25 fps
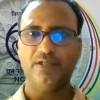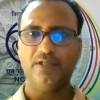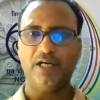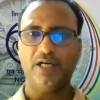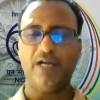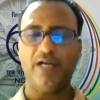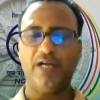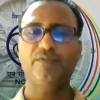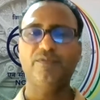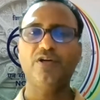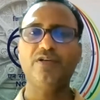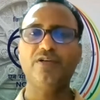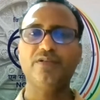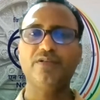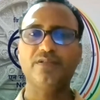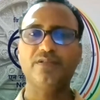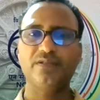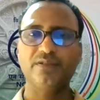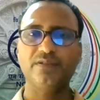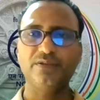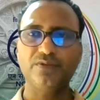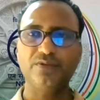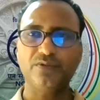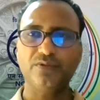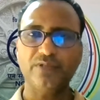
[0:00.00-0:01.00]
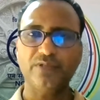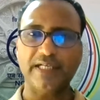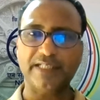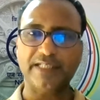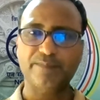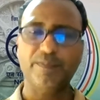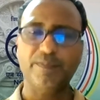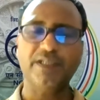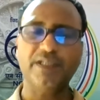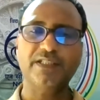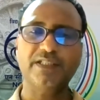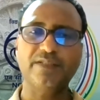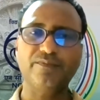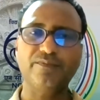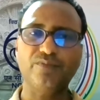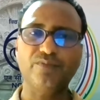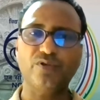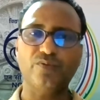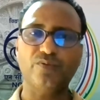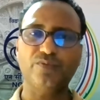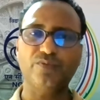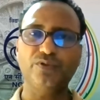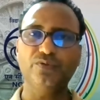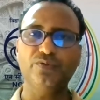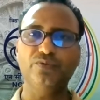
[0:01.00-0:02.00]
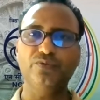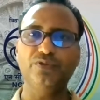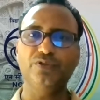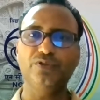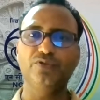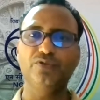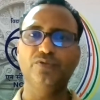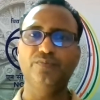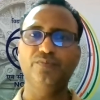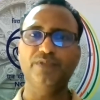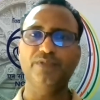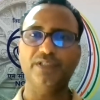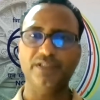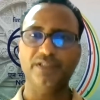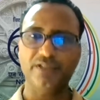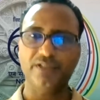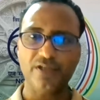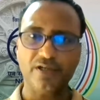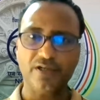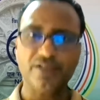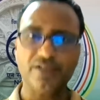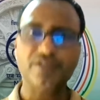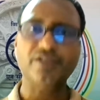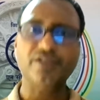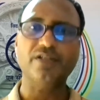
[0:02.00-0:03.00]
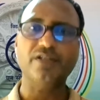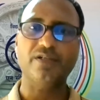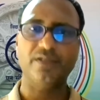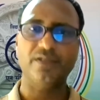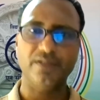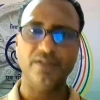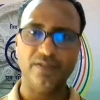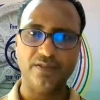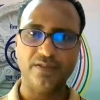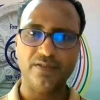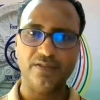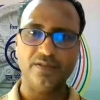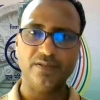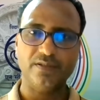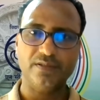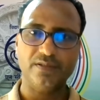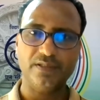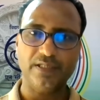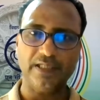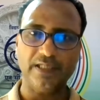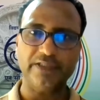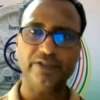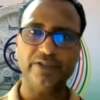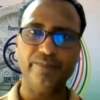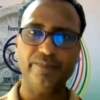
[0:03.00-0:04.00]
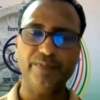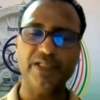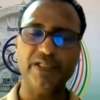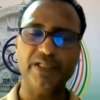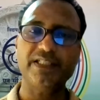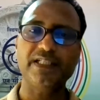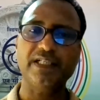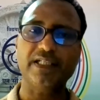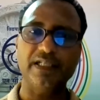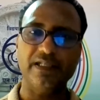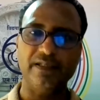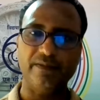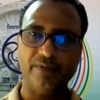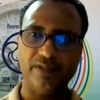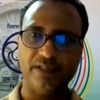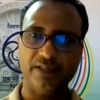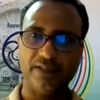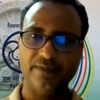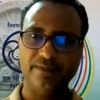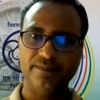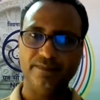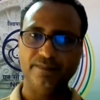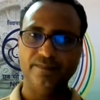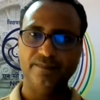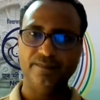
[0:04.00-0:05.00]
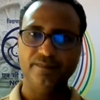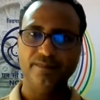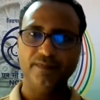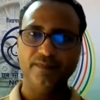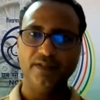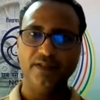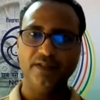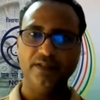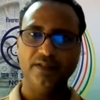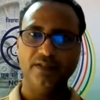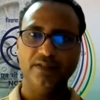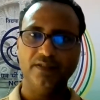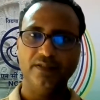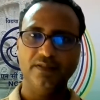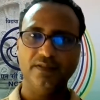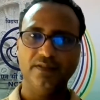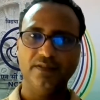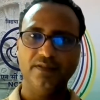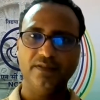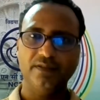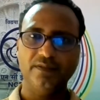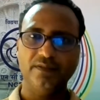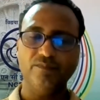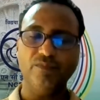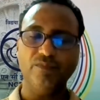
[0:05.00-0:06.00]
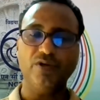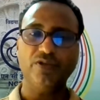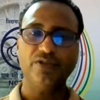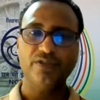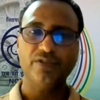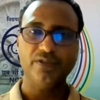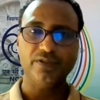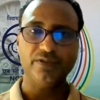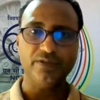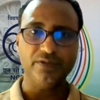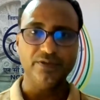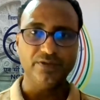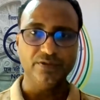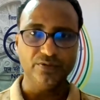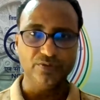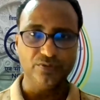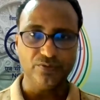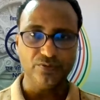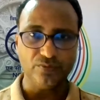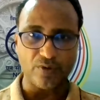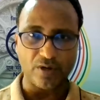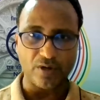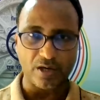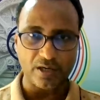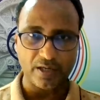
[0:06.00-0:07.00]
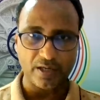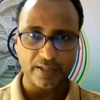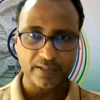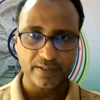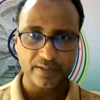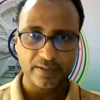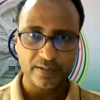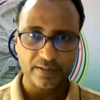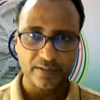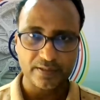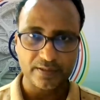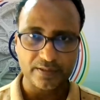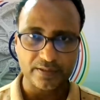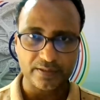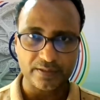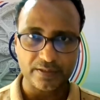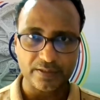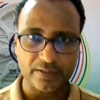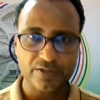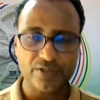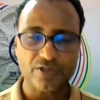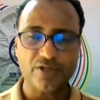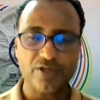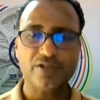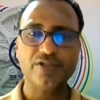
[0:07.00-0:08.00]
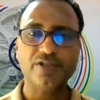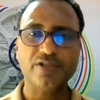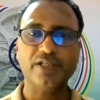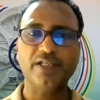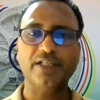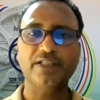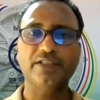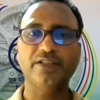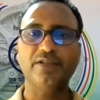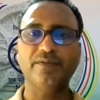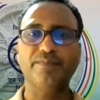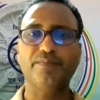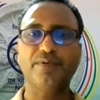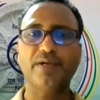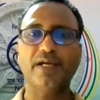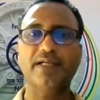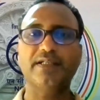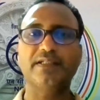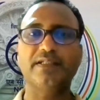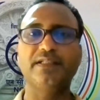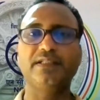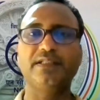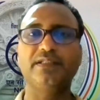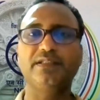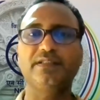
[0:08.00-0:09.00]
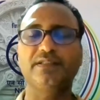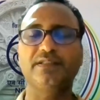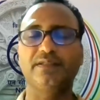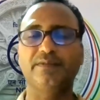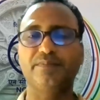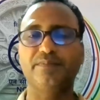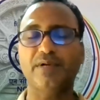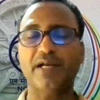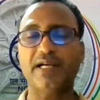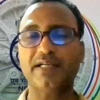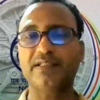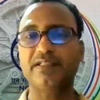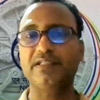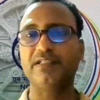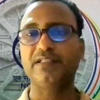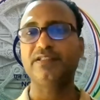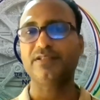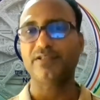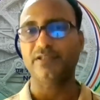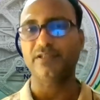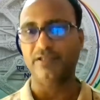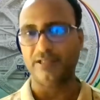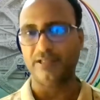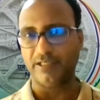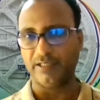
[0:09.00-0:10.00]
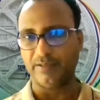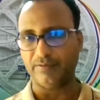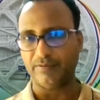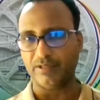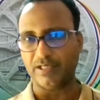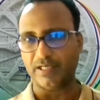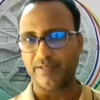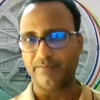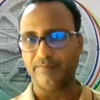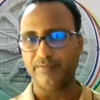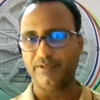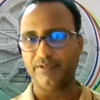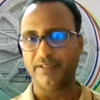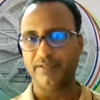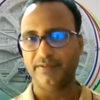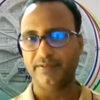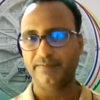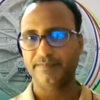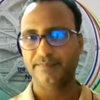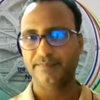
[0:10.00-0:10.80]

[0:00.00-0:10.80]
I'm not expecting from you will be researcher at the basic level, but you are researcher at the practitioner level, I mean.